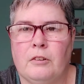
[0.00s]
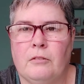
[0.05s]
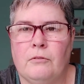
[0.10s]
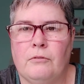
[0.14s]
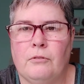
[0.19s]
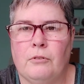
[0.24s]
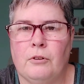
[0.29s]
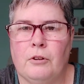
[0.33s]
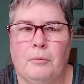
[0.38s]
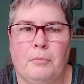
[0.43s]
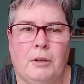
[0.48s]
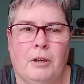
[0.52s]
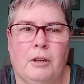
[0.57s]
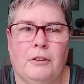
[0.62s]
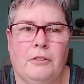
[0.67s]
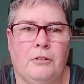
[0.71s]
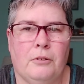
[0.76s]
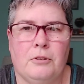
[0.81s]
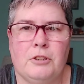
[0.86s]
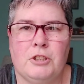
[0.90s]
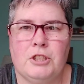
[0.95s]
for the
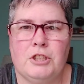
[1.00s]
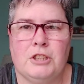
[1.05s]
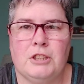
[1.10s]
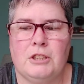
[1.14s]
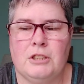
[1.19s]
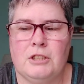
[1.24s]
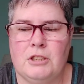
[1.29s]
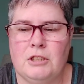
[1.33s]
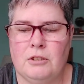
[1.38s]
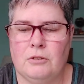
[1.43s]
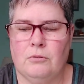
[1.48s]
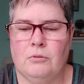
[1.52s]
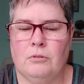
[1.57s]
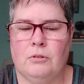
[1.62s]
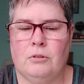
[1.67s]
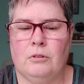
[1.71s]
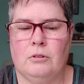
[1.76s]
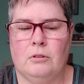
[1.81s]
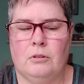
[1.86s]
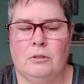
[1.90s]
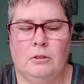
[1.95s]
month or just in
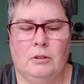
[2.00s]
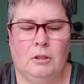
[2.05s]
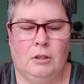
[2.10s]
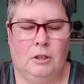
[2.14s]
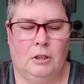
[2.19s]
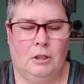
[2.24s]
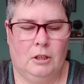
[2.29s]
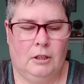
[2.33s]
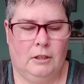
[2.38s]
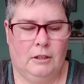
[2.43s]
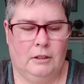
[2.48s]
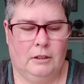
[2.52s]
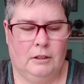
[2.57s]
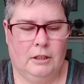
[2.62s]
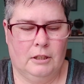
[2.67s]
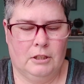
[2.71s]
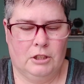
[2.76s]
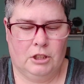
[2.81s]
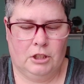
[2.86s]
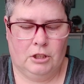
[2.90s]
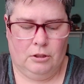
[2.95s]
general.
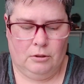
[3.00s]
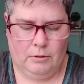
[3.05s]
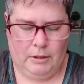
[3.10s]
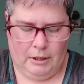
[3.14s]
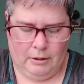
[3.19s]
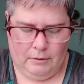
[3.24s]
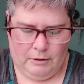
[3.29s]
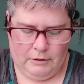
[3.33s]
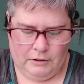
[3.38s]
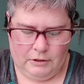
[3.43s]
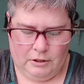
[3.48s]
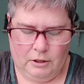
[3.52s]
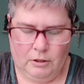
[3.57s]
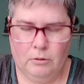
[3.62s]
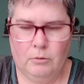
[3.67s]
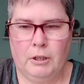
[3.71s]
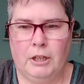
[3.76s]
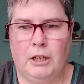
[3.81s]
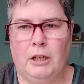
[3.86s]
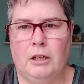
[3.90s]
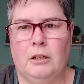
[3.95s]
Let you know how it's
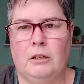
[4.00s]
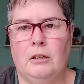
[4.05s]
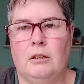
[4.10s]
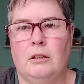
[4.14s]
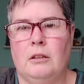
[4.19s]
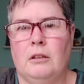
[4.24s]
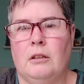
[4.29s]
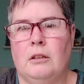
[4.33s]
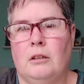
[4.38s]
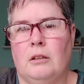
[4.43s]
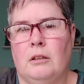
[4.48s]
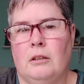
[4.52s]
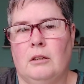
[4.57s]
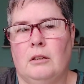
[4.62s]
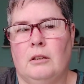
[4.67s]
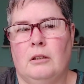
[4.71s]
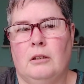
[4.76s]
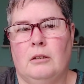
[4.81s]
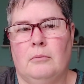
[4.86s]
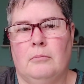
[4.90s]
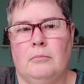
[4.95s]
going.
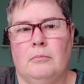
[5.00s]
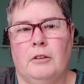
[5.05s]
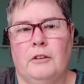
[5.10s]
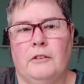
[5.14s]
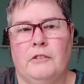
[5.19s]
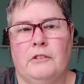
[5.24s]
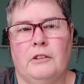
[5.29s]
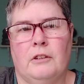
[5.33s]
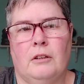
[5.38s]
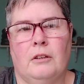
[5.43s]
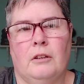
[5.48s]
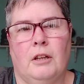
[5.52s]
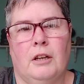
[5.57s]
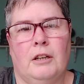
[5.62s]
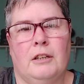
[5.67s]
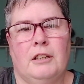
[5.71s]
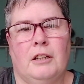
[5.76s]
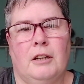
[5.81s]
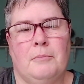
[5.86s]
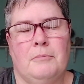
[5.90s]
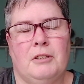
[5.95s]
Um, a lot of
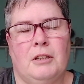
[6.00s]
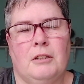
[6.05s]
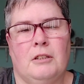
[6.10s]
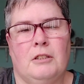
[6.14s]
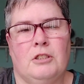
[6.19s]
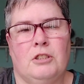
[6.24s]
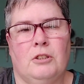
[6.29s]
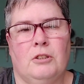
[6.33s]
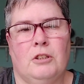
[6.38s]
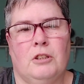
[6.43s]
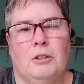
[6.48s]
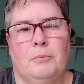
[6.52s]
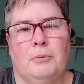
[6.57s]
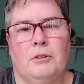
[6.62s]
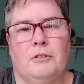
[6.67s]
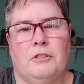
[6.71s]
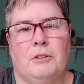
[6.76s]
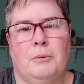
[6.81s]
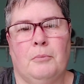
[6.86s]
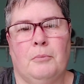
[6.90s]
times I just show you the books I'm